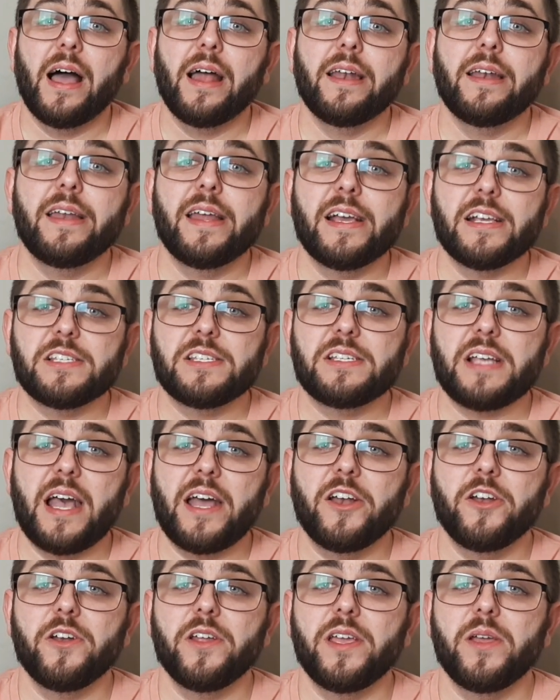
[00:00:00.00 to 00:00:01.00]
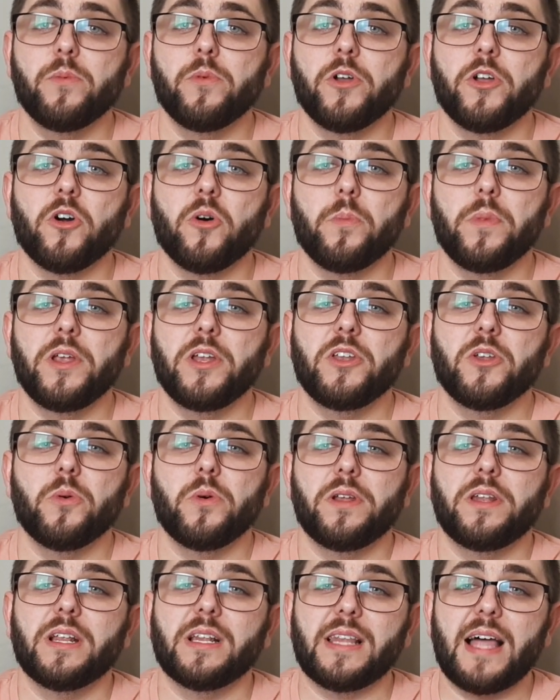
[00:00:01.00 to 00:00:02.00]
Next Saturday, we're going to be
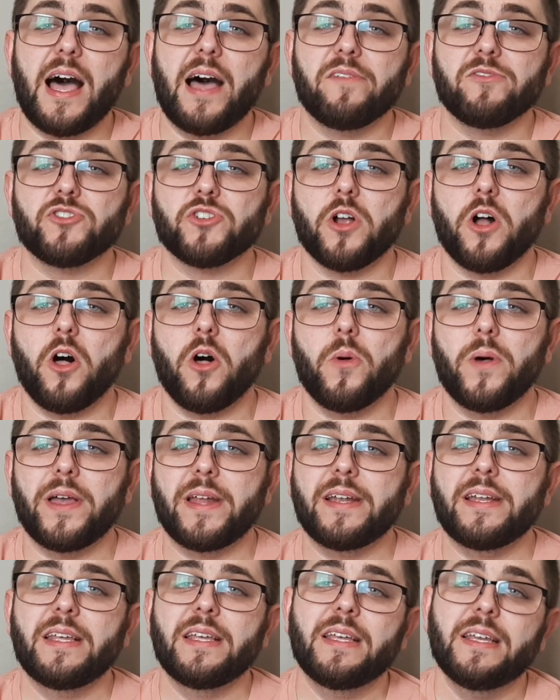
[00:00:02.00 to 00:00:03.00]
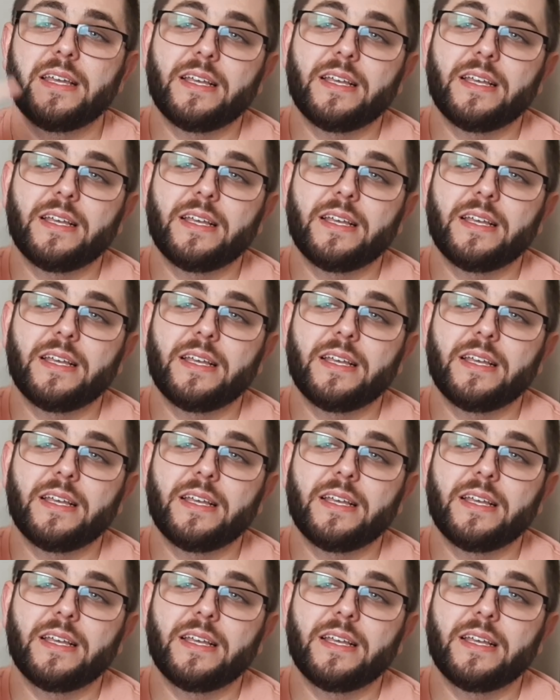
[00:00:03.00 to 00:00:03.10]
doing the live drawing.